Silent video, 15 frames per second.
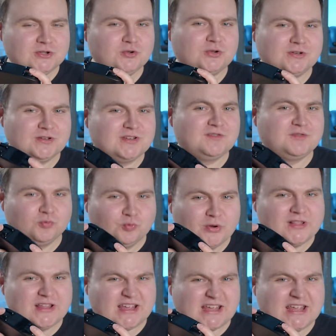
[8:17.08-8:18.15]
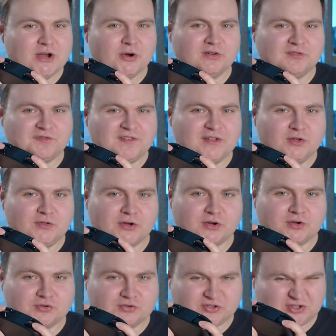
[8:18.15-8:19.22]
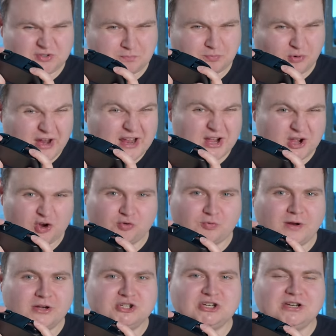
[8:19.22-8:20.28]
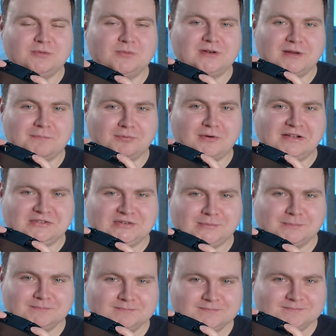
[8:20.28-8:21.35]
You can really hear and feel the spring crunching when you press them.